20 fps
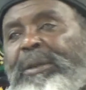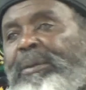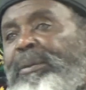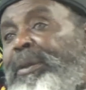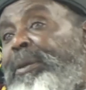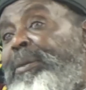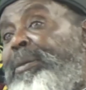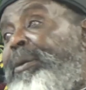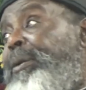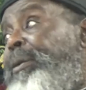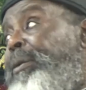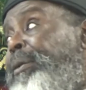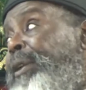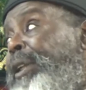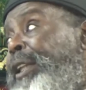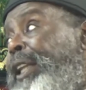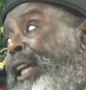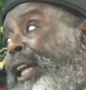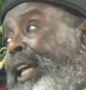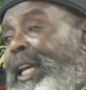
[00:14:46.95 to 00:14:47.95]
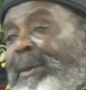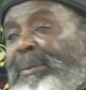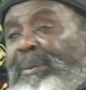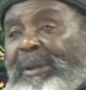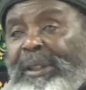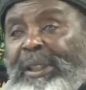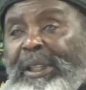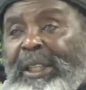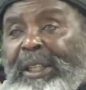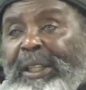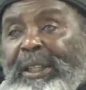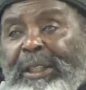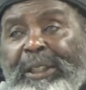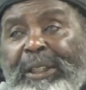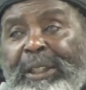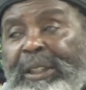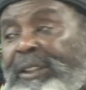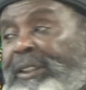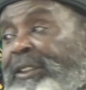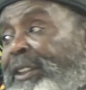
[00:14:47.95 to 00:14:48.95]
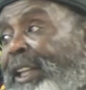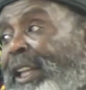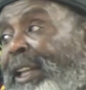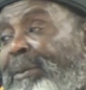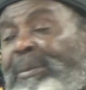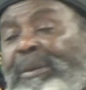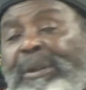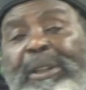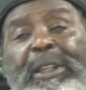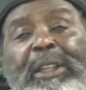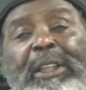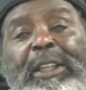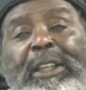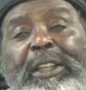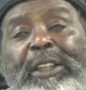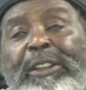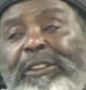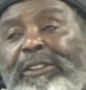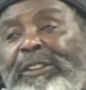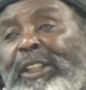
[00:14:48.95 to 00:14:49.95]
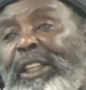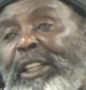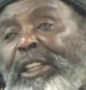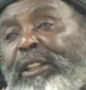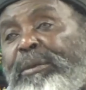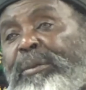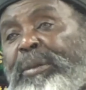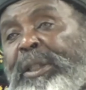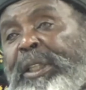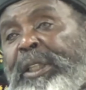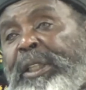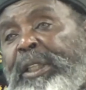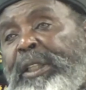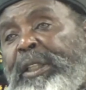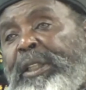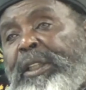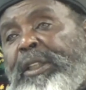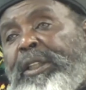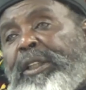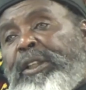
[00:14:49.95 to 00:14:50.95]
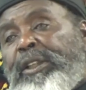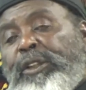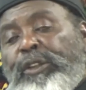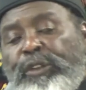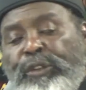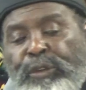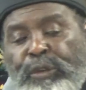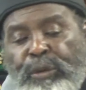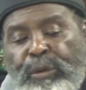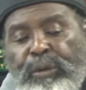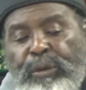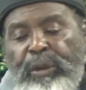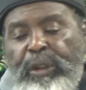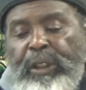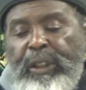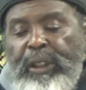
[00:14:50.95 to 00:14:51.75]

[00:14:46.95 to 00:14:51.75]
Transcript: People are really happy there, as happy as they can be. So